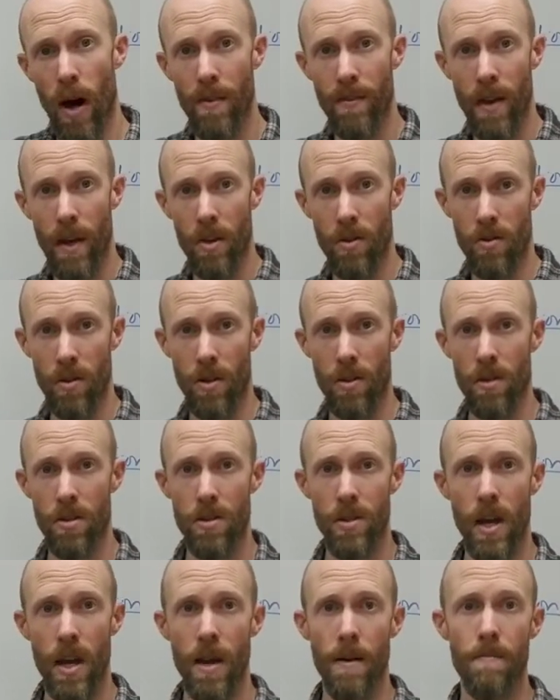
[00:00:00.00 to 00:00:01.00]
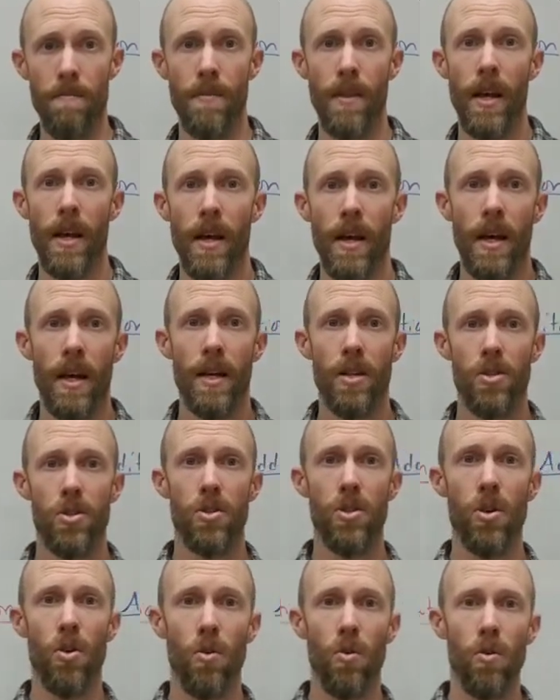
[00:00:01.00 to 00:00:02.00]
values are the same. And
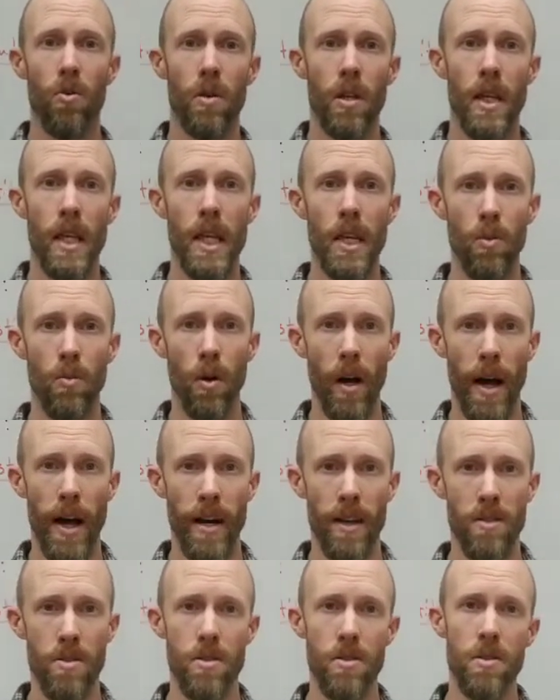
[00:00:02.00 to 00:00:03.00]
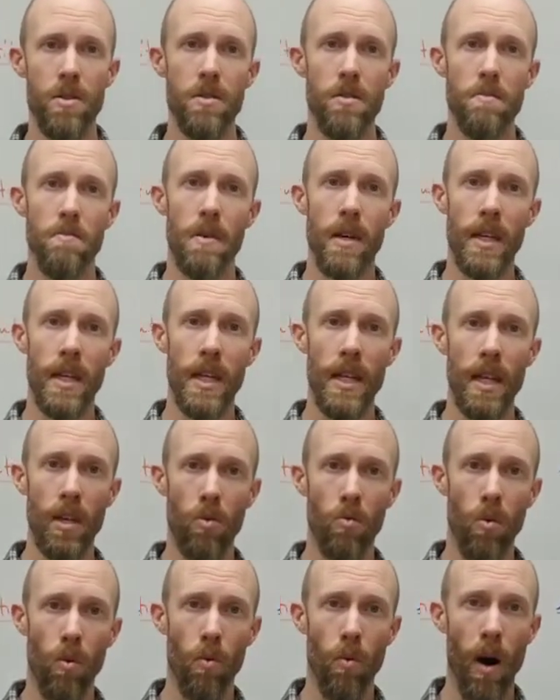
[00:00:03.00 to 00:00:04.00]
so equal x's make
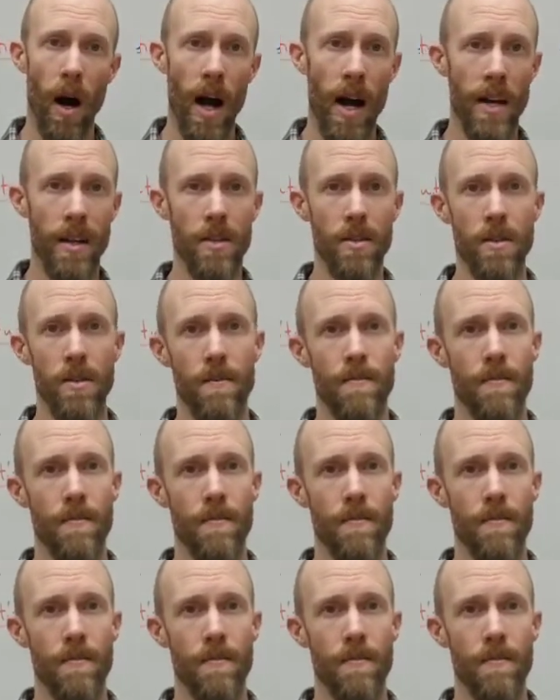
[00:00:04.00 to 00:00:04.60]
equal y's.